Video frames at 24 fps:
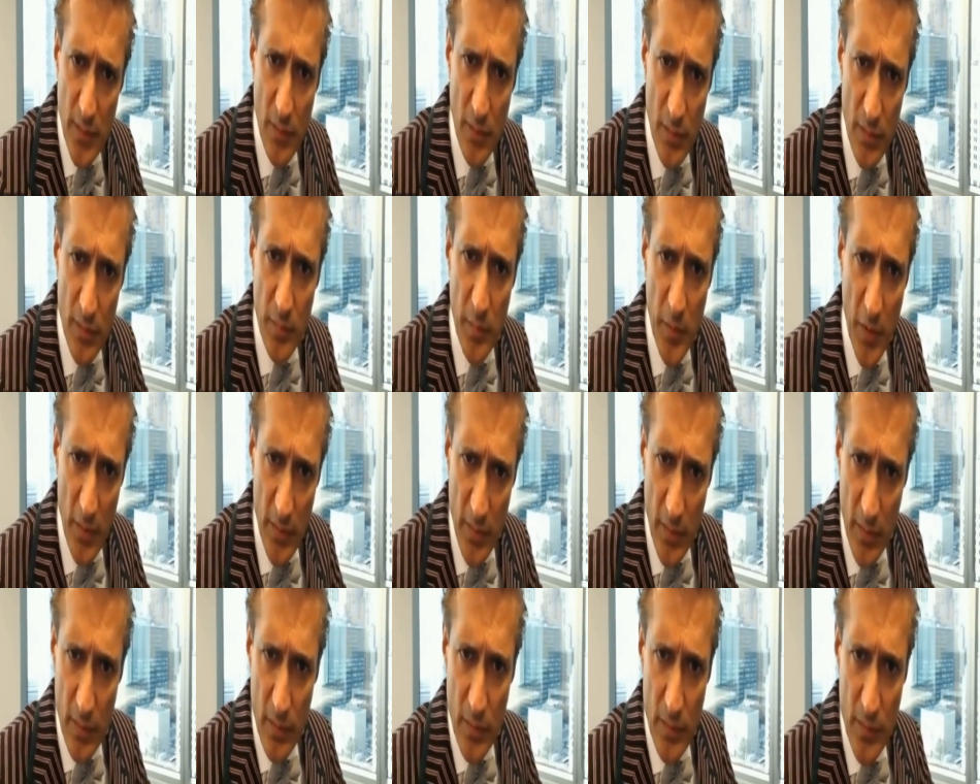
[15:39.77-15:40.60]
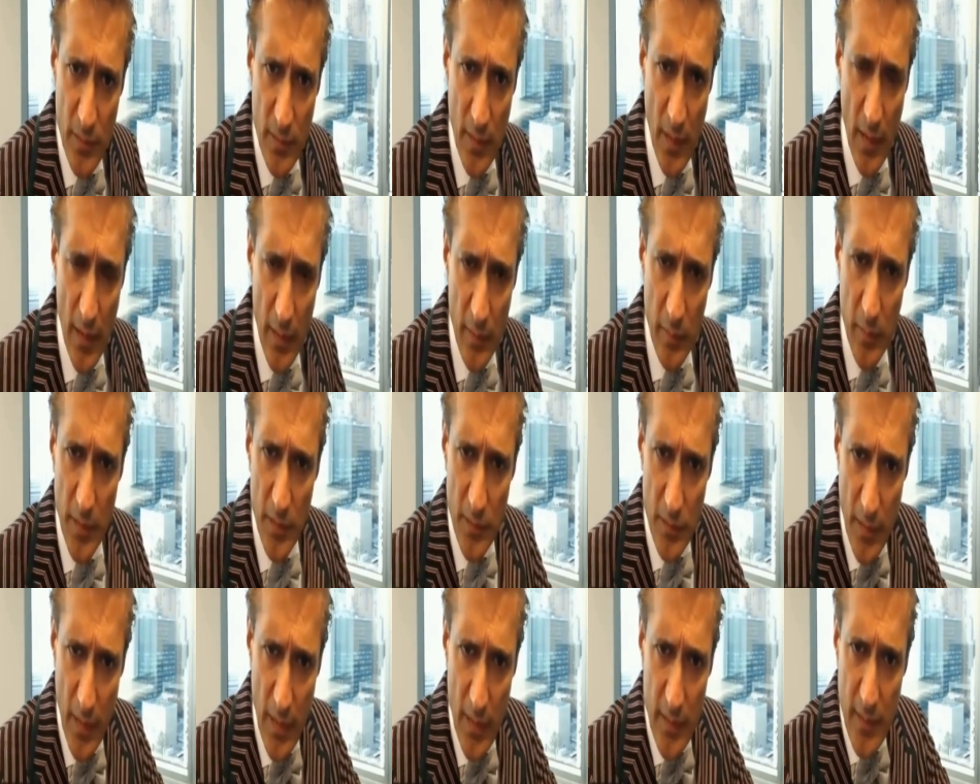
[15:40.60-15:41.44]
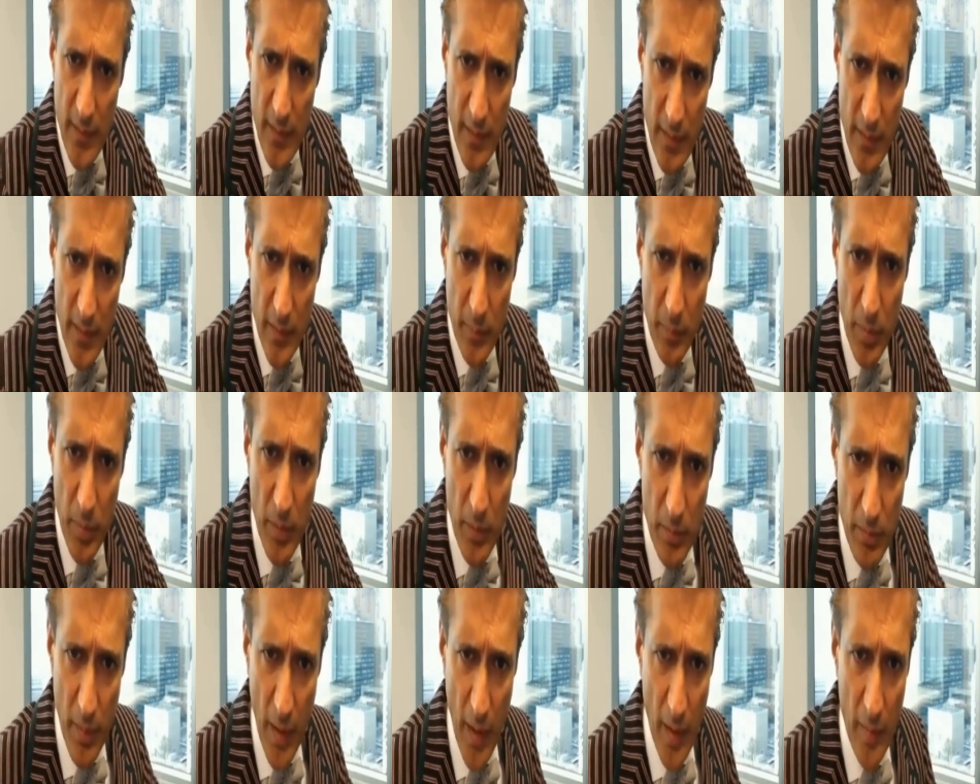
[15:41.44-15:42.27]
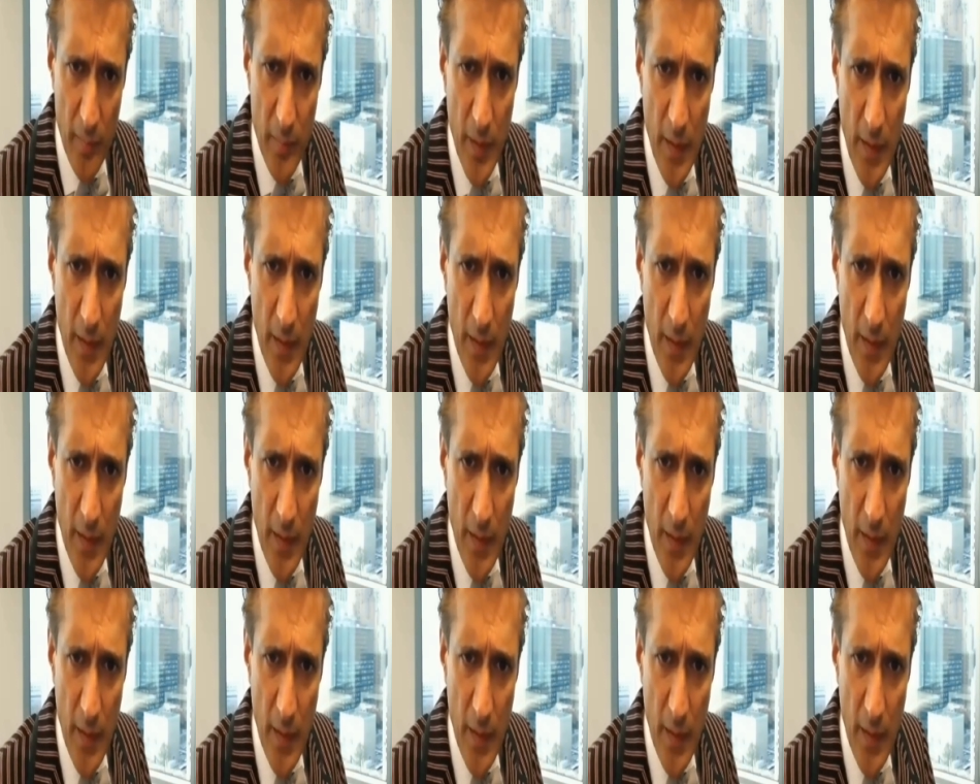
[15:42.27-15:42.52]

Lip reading: going to be on the good side where it's ethically programmed,